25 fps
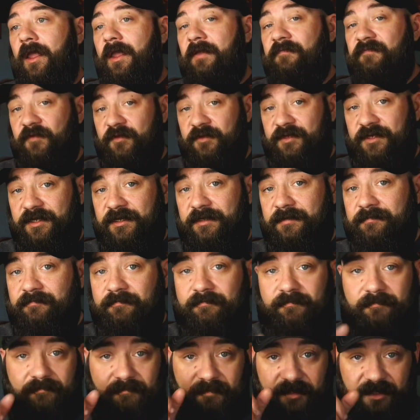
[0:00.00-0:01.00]
If you
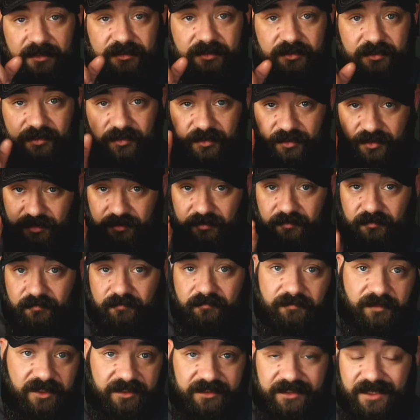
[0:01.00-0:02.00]
did, make sure you
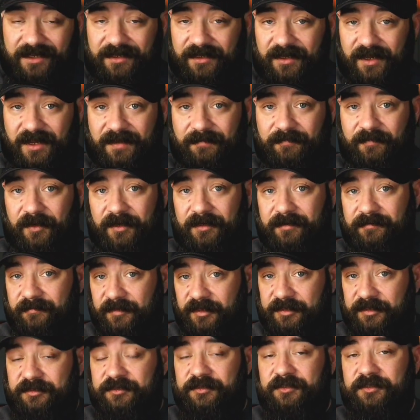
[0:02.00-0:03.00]
hit that like
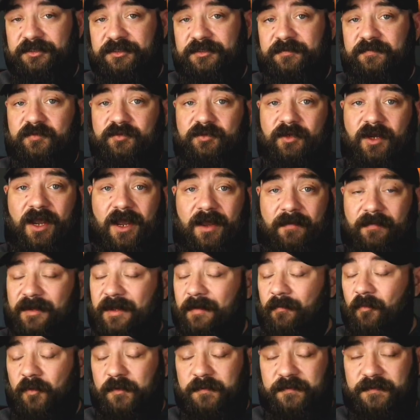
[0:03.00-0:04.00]
button. Make sure you subscribe. We
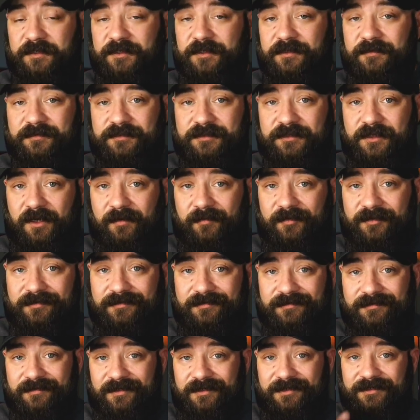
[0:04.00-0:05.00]
got more videos coming.
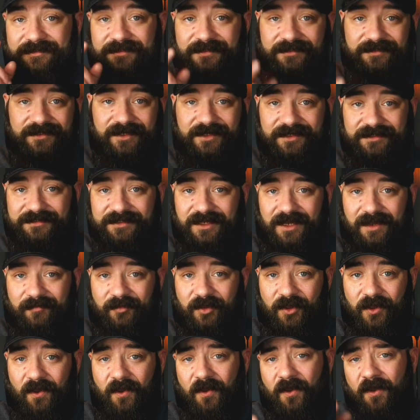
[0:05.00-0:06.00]
And until next
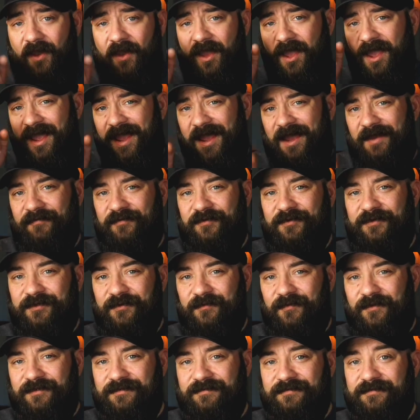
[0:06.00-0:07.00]
time, y'all, have a
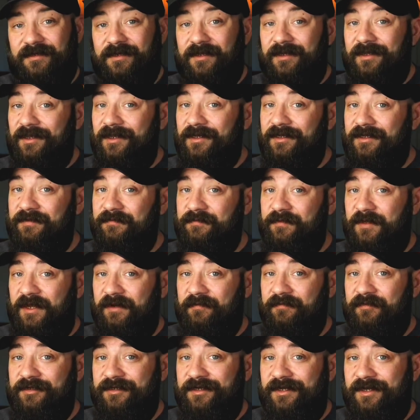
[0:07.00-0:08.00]
good one and live
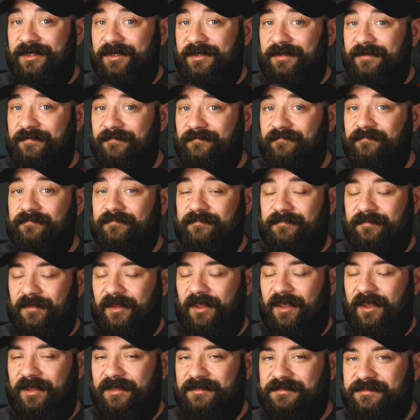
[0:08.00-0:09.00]
every day
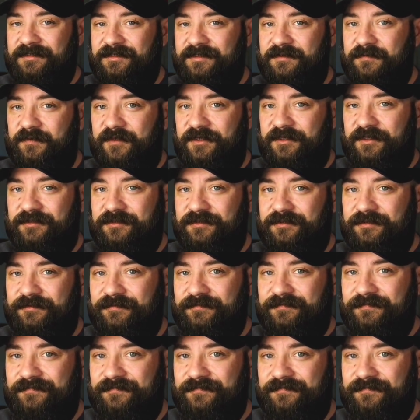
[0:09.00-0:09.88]
as an adventure.